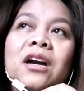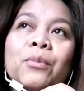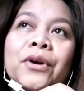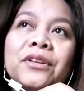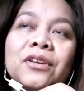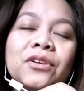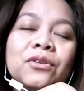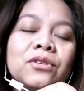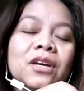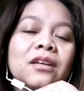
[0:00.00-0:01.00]
kapartner
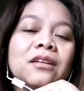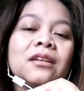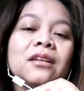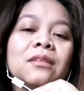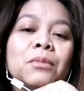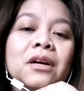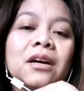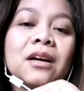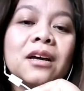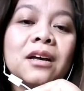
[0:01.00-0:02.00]
nyo dyan,
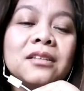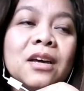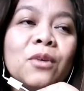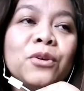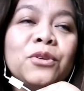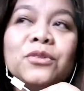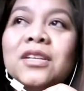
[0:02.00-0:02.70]
mga asawa